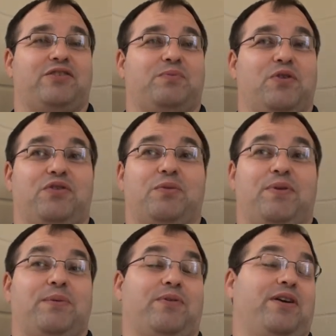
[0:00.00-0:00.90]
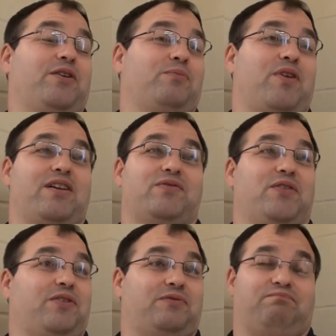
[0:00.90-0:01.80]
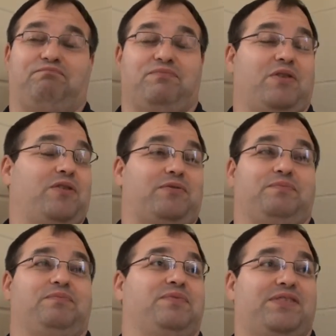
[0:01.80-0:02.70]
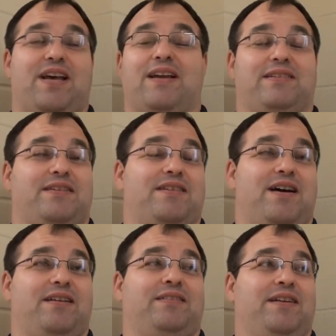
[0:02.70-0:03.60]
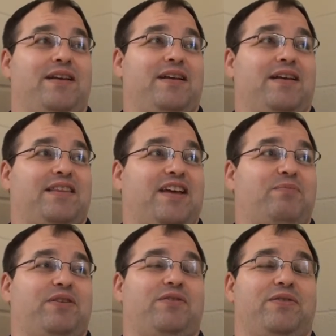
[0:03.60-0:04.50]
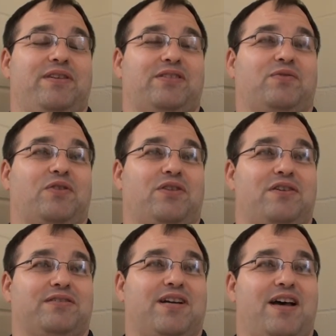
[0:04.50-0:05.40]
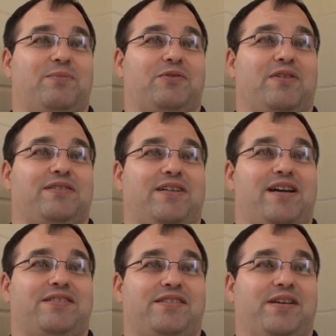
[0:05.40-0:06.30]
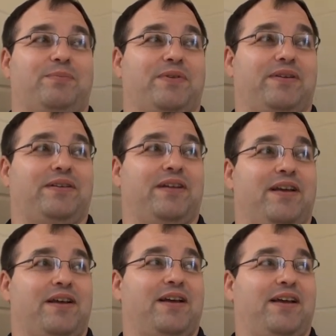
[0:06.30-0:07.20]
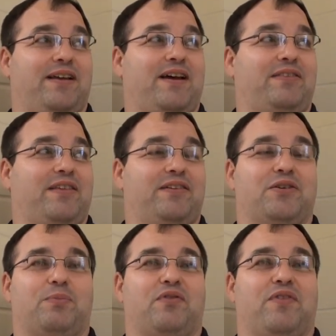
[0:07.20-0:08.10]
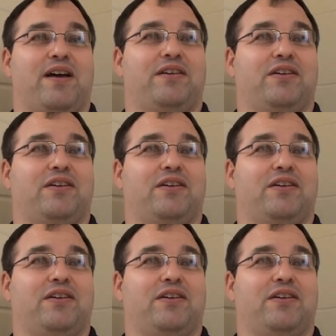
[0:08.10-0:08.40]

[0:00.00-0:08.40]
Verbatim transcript: smooth. The people here in Brecksville are second to none they've been doing this for a long time and run a tight ship, and, and I think they're providing